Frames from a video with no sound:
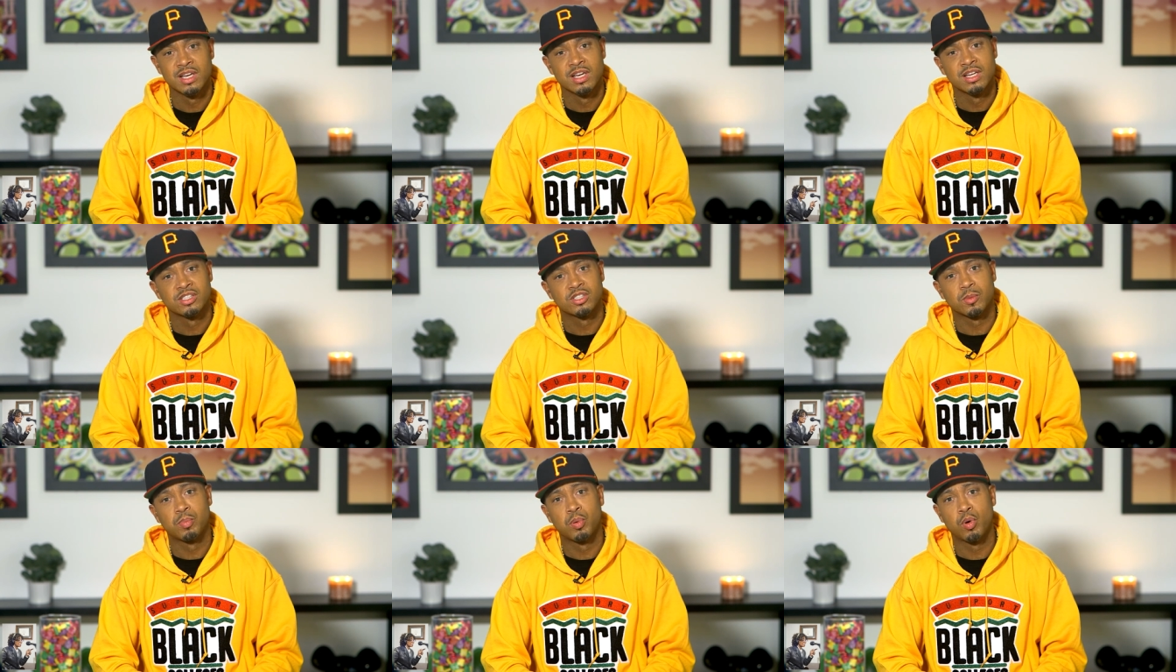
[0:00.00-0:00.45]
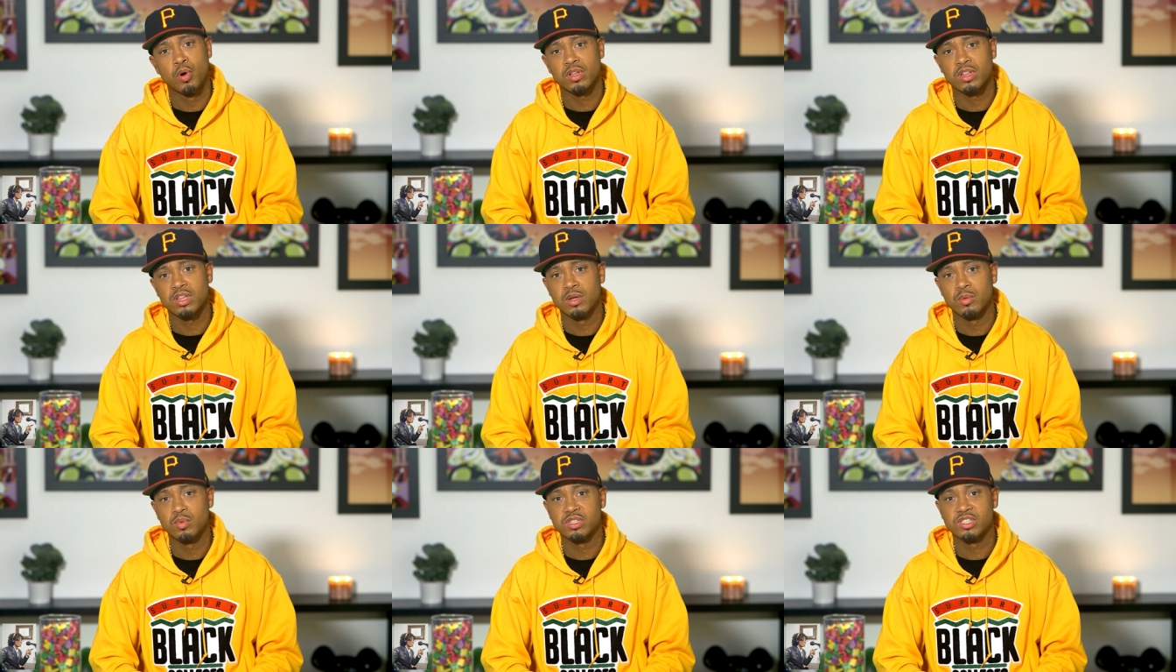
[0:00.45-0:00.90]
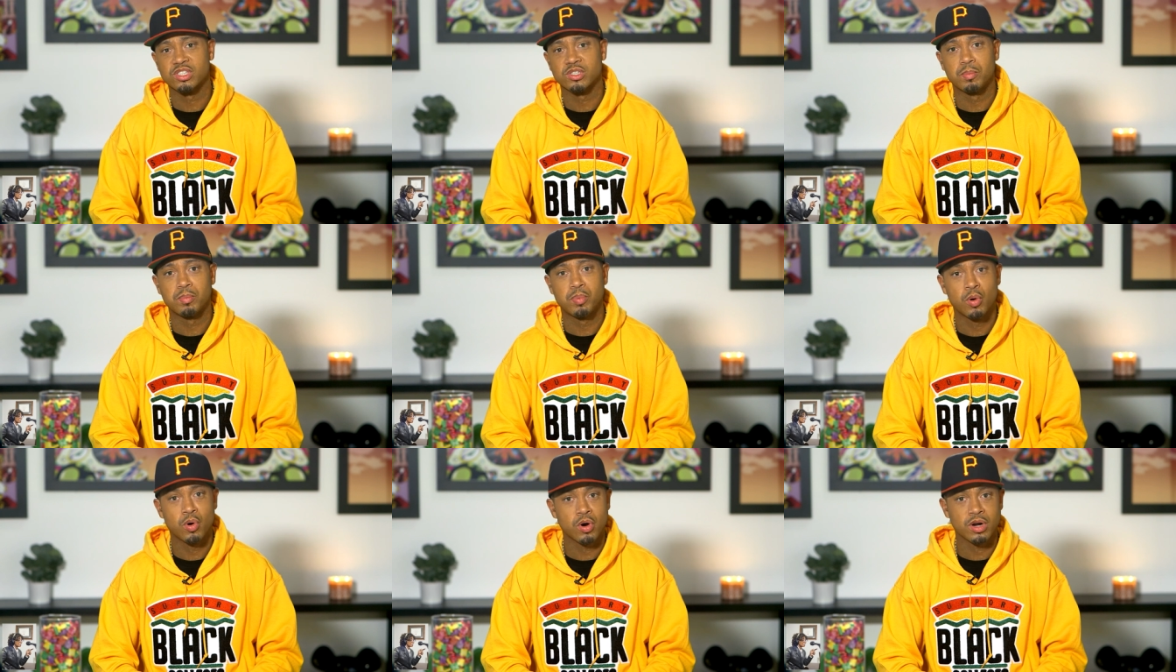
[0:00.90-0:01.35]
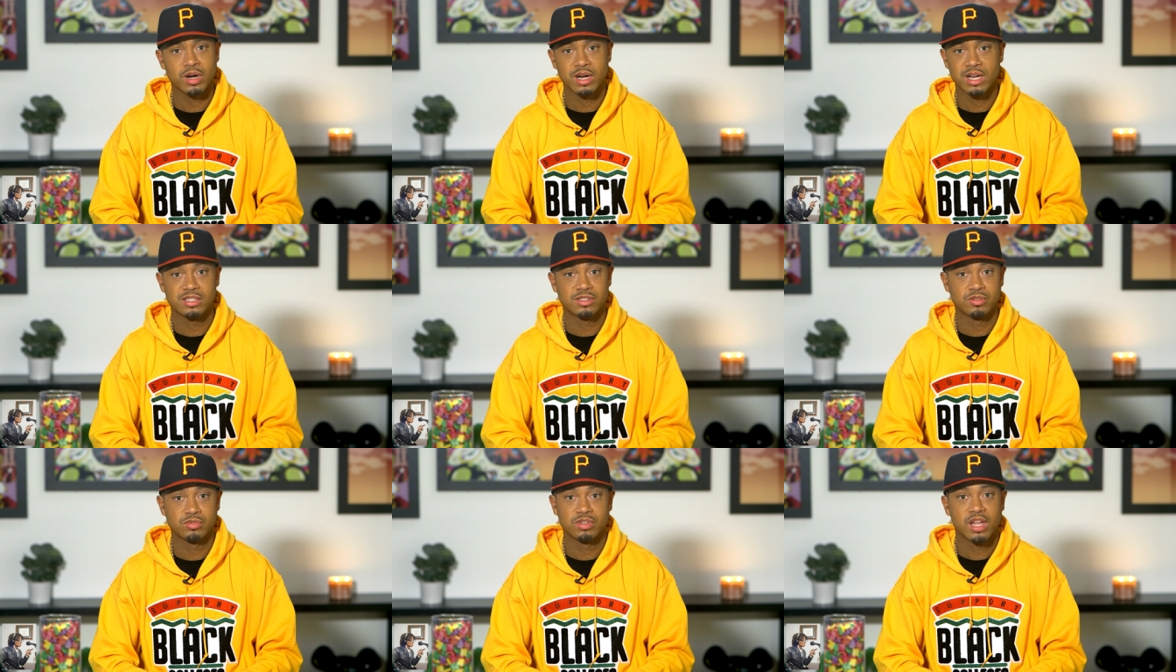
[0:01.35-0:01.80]
support them with support
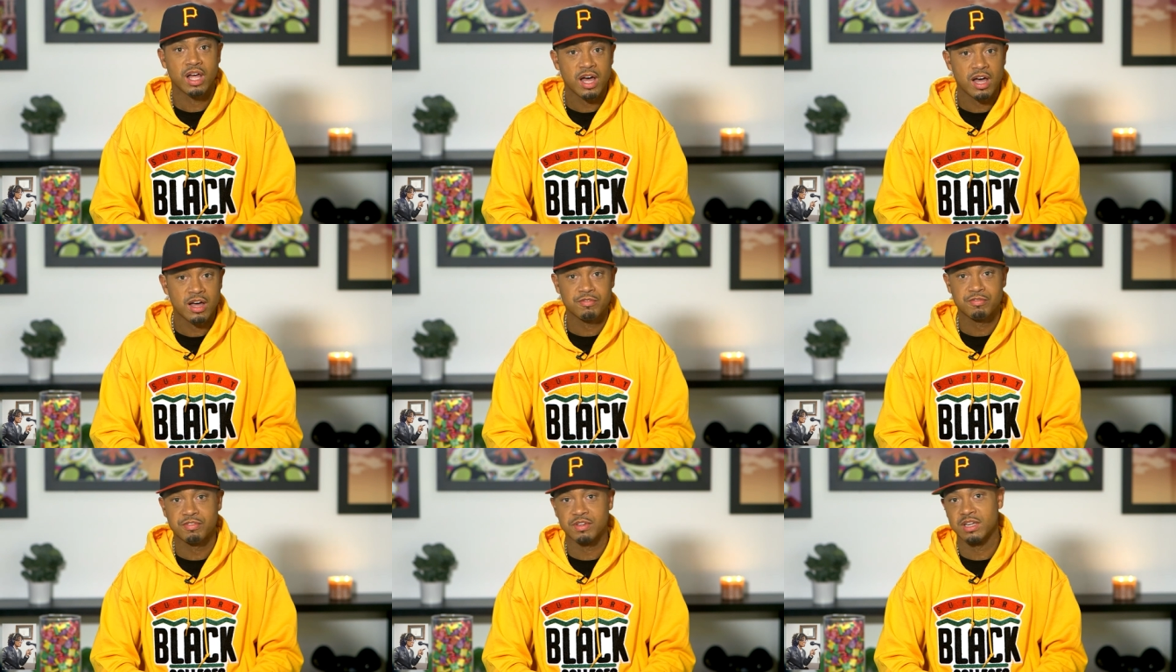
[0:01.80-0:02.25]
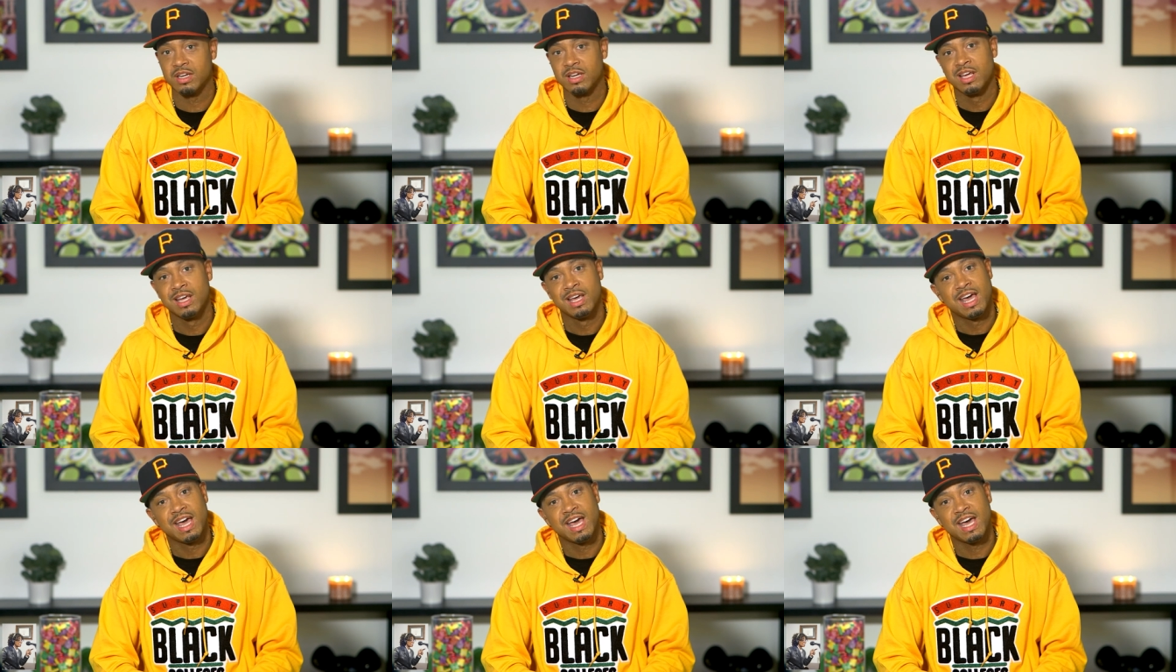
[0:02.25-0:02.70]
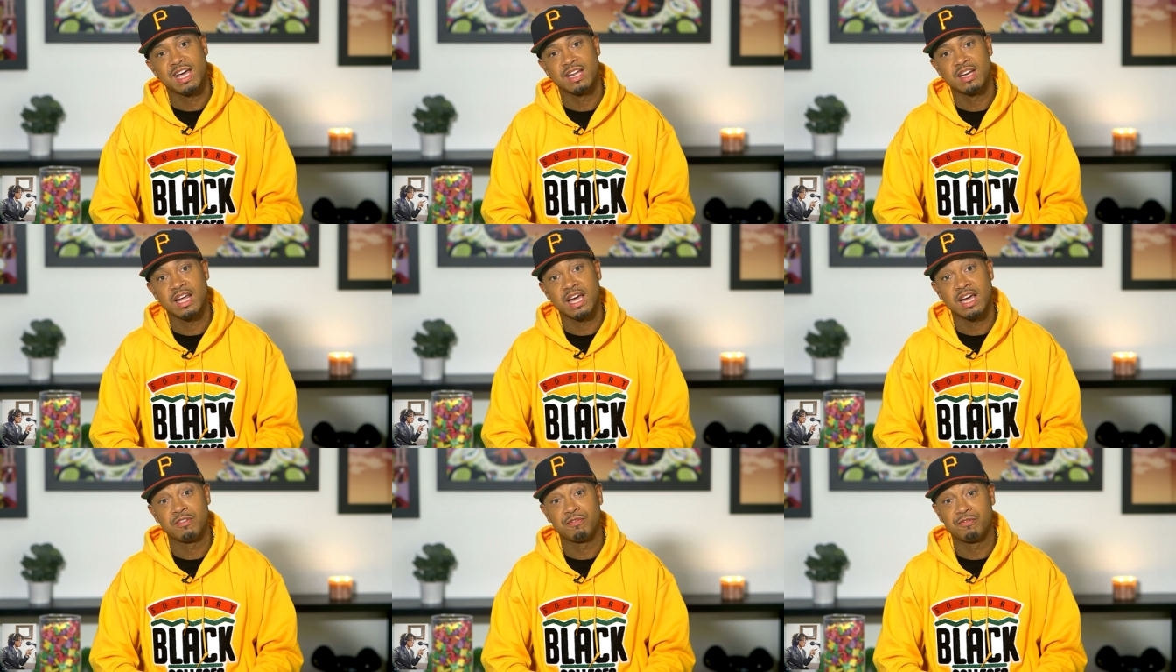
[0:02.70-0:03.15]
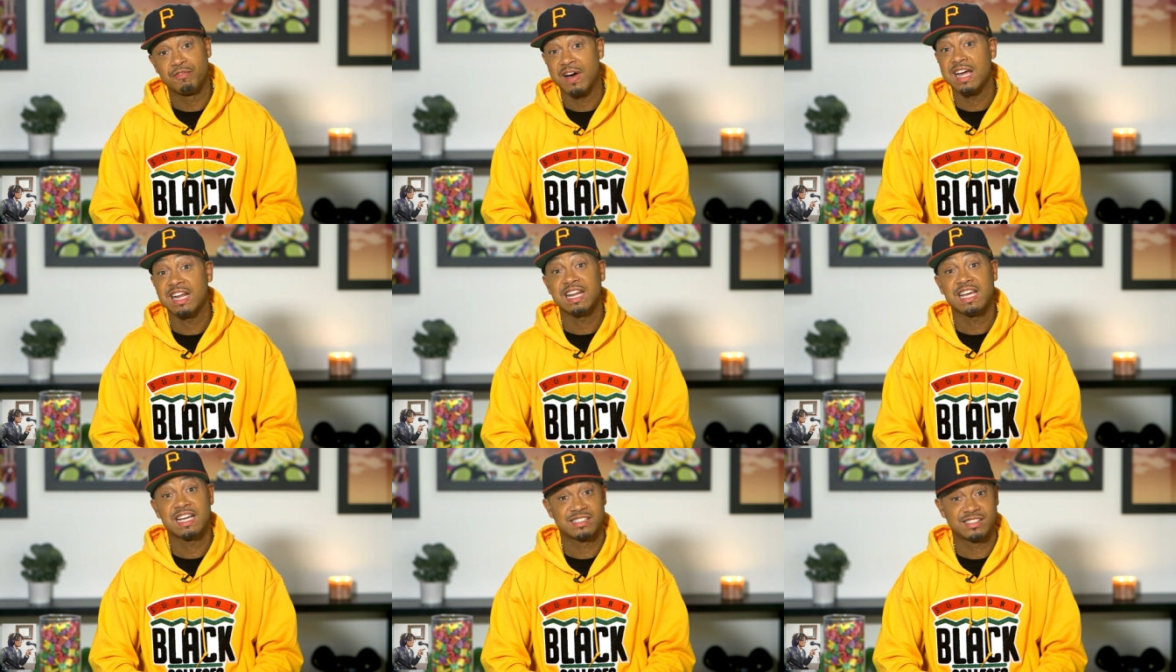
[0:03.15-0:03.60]
and love and and and
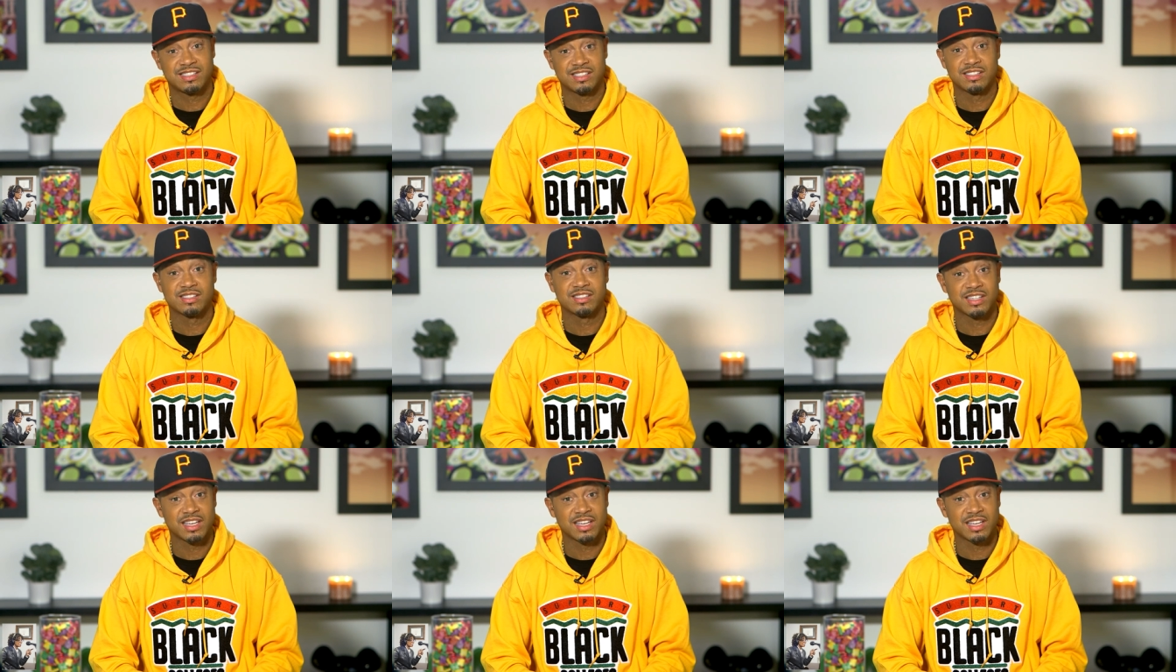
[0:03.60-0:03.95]
finances,